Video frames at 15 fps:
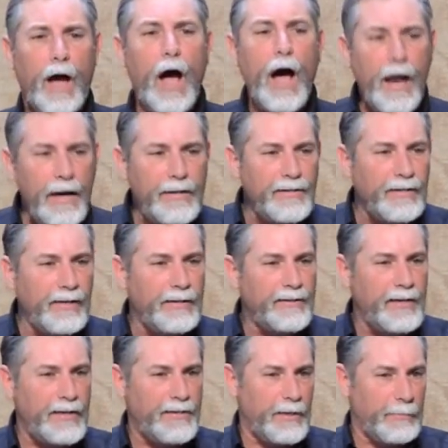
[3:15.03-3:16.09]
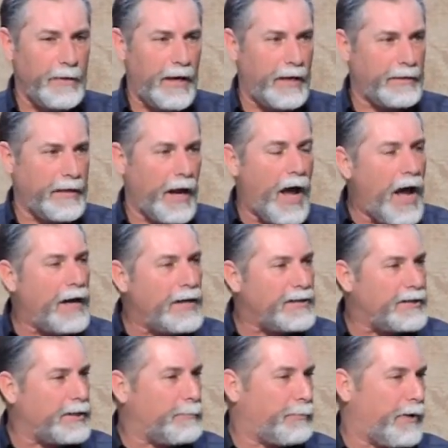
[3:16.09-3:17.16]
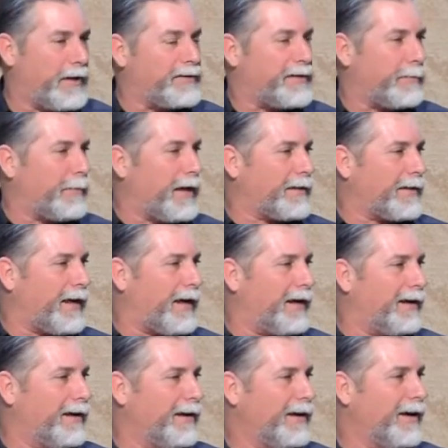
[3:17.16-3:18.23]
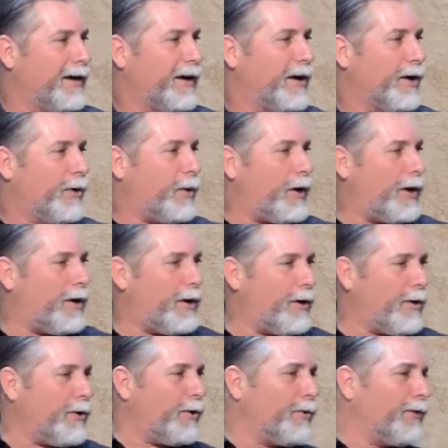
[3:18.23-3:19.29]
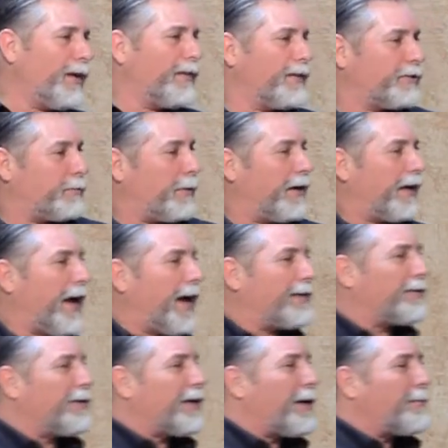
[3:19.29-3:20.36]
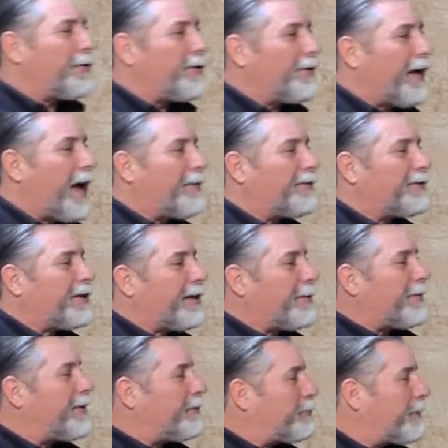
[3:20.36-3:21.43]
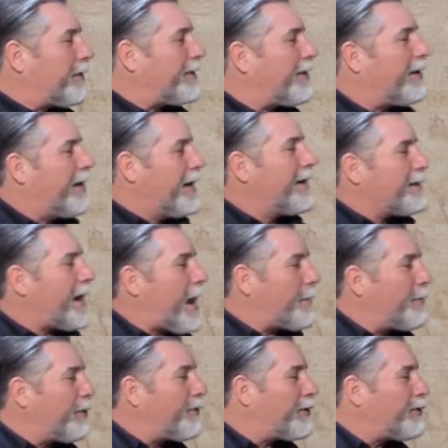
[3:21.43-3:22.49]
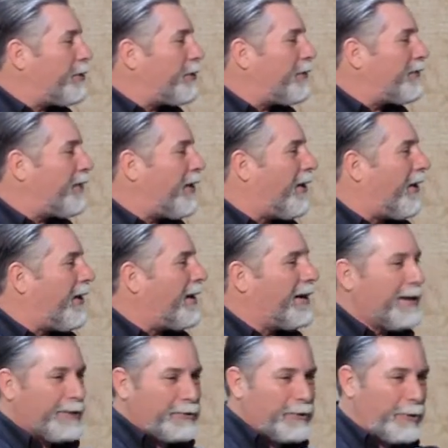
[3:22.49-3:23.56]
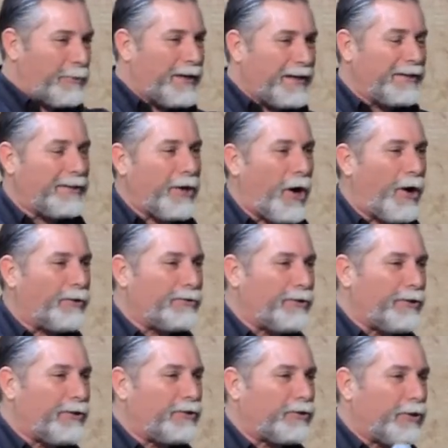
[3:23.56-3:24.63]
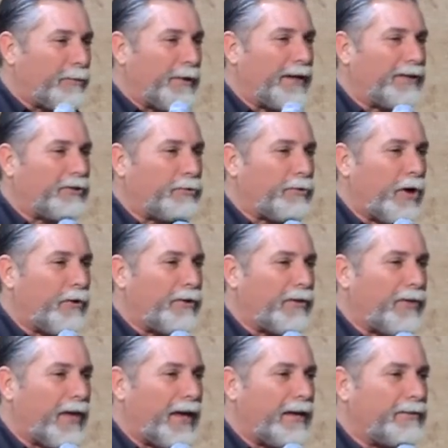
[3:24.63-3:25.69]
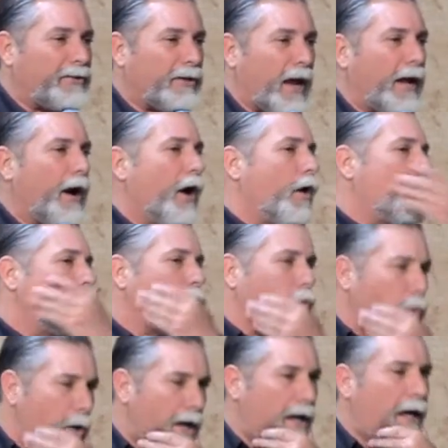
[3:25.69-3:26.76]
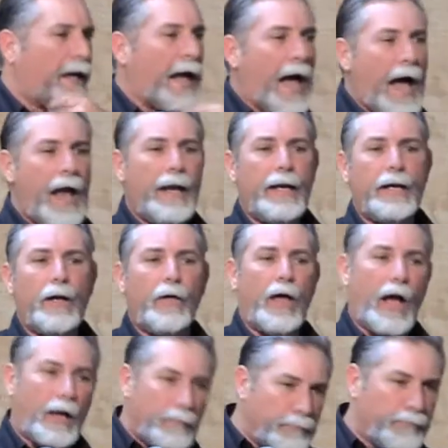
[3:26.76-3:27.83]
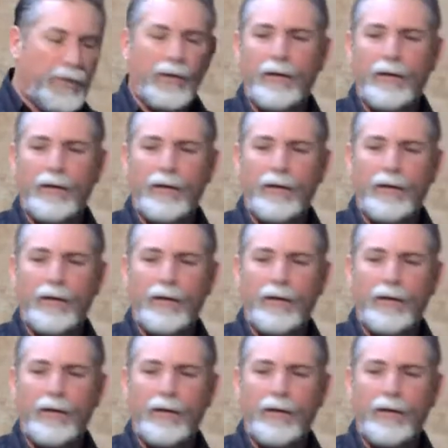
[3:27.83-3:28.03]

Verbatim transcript: Honestly, say something like that. Honestly, pray something like that. Whoo! Then the Spirit of God's going to come into your life. He's going to come in there. He's going to tap on the door of your heart. He's going to begin to talk to you. He's going to begin to show you things. You're like, really? I didn't know. I,